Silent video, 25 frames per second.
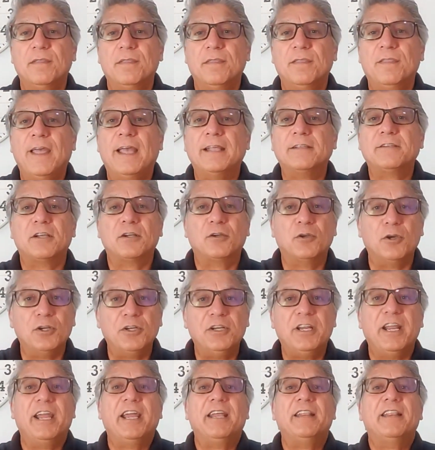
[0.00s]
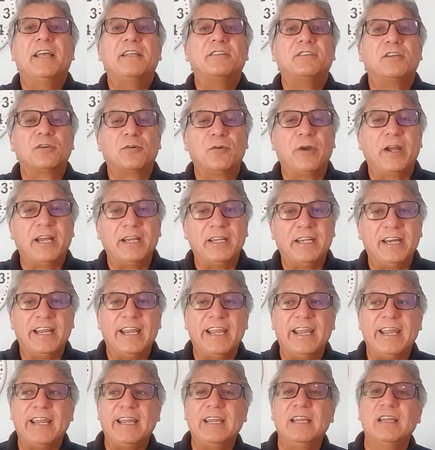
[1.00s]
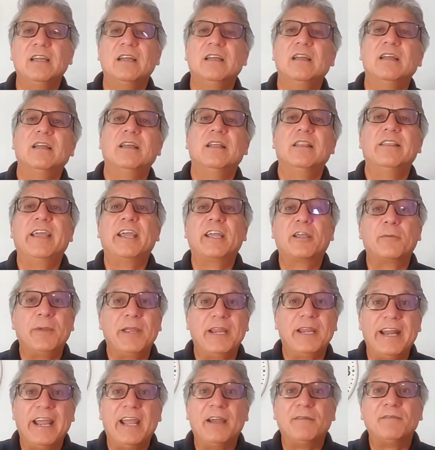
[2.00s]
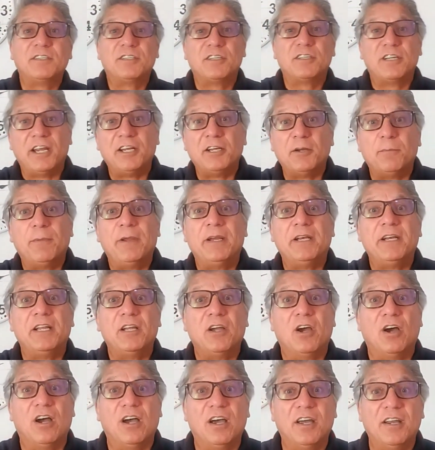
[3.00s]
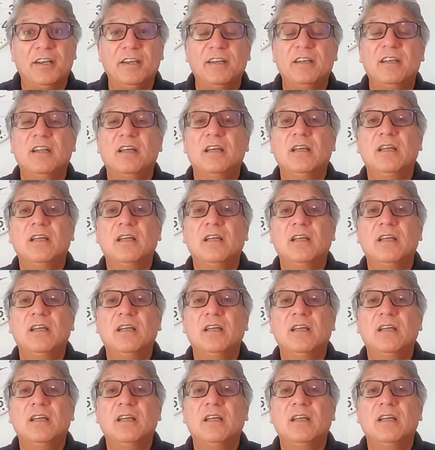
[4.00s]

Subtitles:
that's a good day, that's a great day. That can be an average day depending on